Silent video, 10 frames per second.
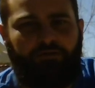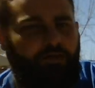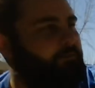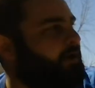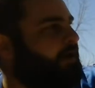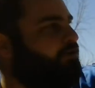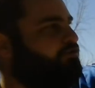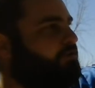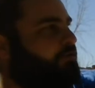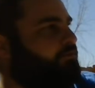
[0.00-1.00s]
at my house,
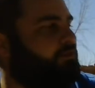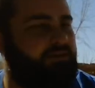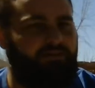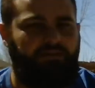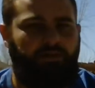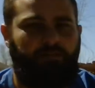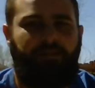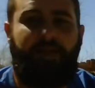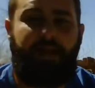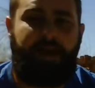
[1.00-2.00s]
you can really see them. And
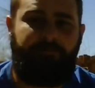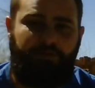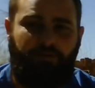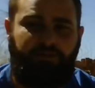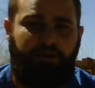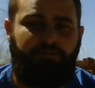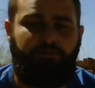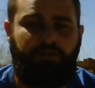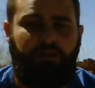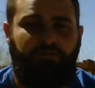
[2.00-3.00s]
they have those kinds of
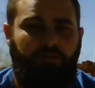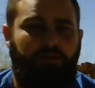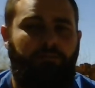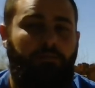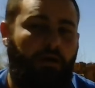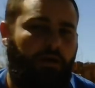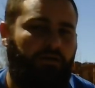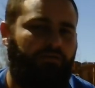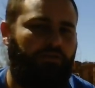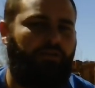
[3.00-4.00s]
things on
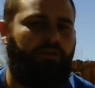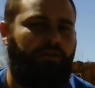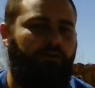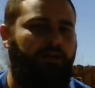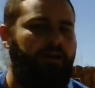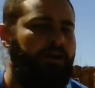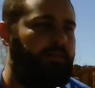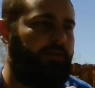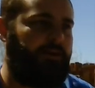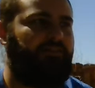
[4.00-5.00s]
Mars, so that
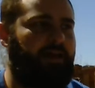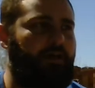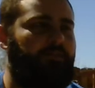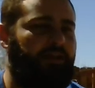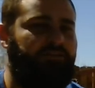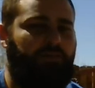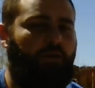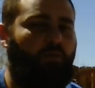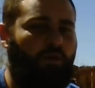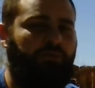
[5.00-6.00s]
there is evidence that
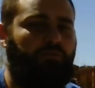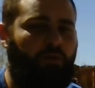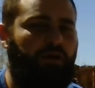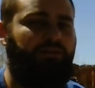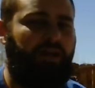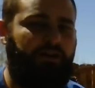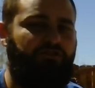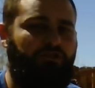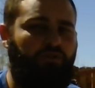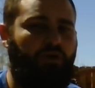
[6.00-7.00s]
there once was
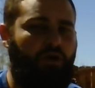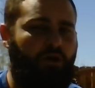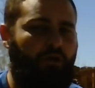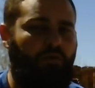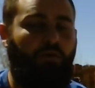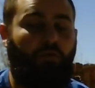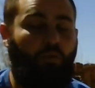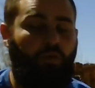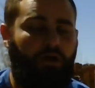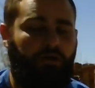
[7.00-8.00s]
H2O or
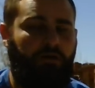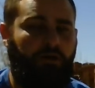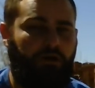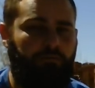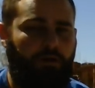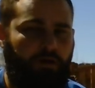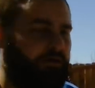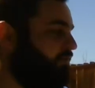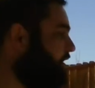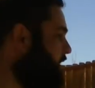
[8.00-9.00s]
water on Mars.